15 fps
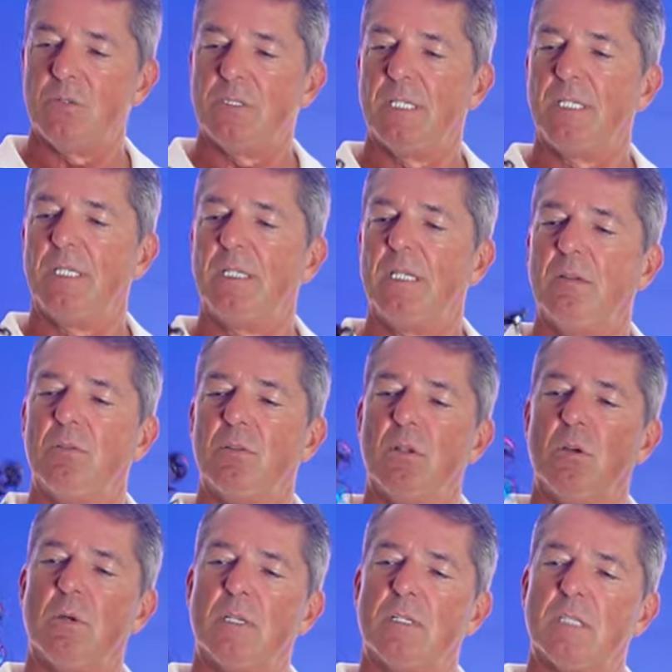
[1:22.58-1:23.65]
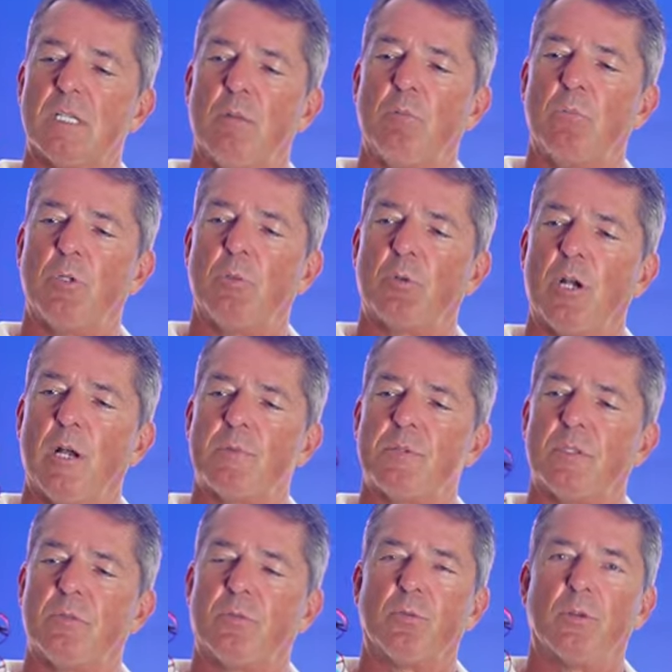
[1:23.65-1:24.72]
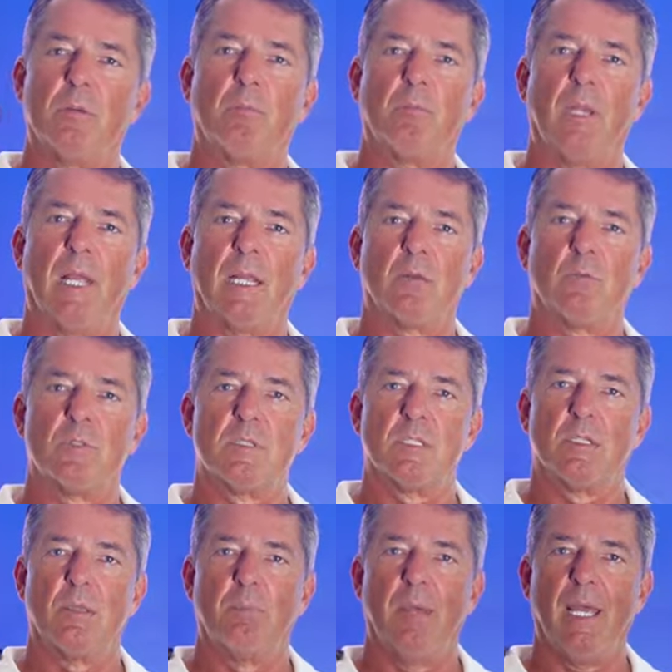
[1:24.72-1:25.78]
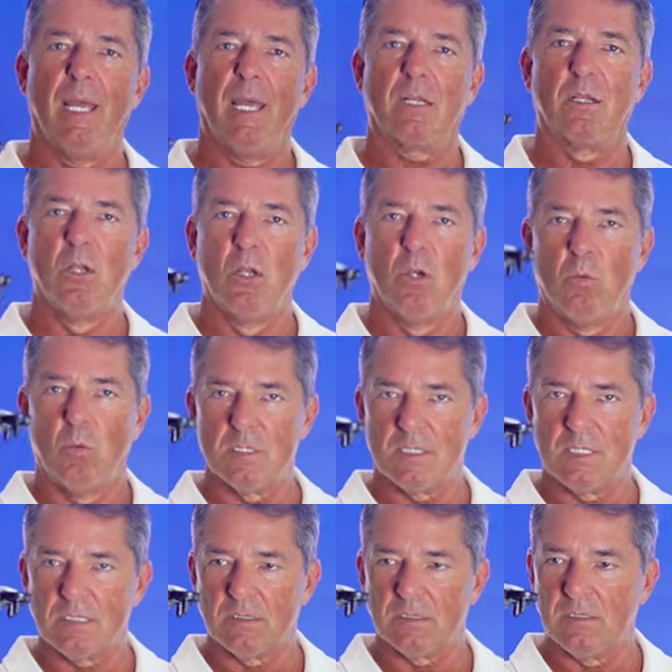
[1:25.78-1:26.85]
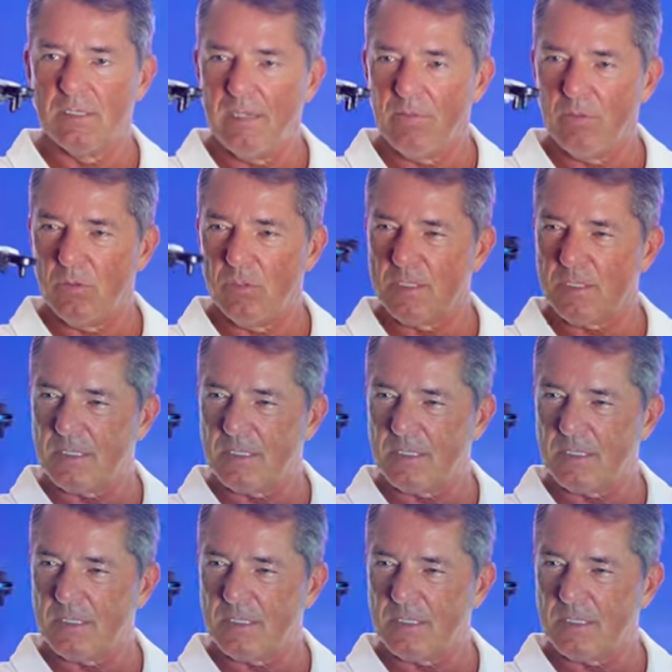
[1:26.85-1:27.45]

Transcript: ten, even though it's got blue props in the front and black ones in the back, once it's level, it's